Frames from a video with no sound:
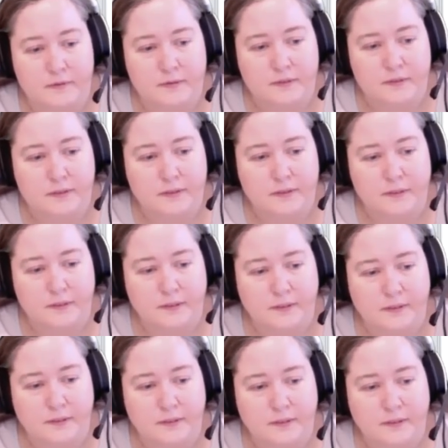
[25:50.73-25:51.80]

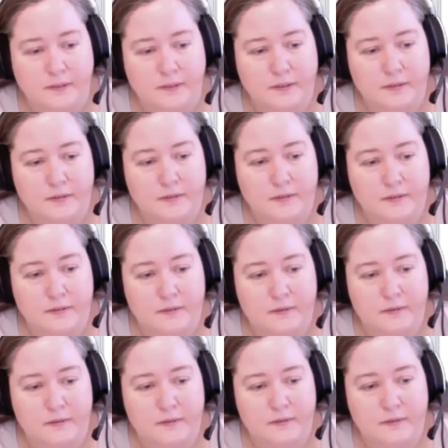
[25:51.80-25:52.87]

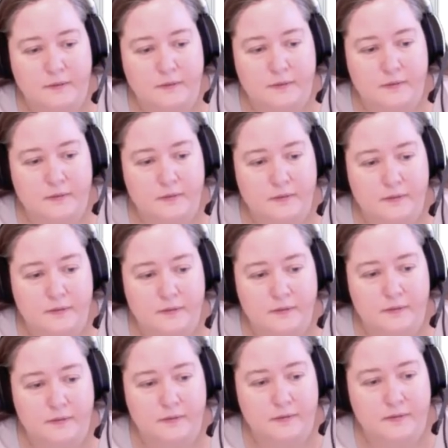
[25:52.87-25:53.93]

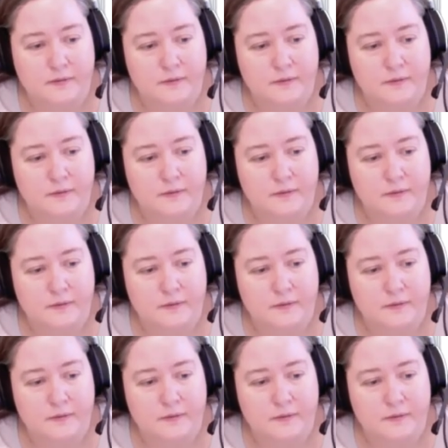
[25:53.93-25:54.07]
This person isn't speaking.